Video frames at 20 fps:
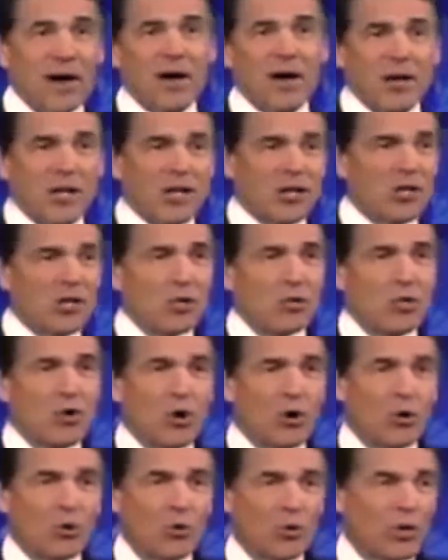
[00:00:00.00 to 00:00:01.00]
Rick
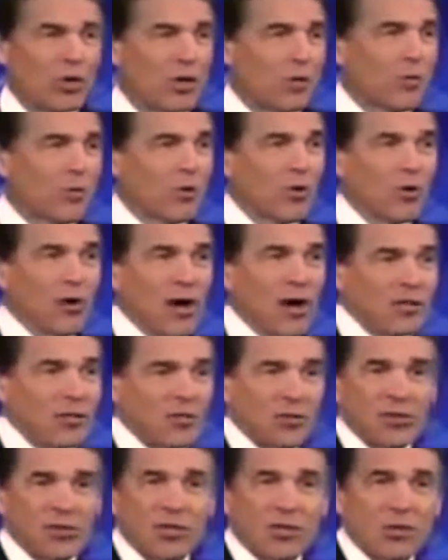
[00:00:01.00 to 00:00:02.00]
Perry forgot the
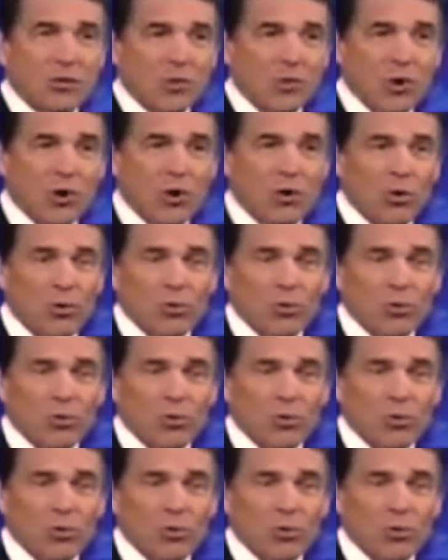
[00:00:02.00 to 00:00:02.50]
Department of Energy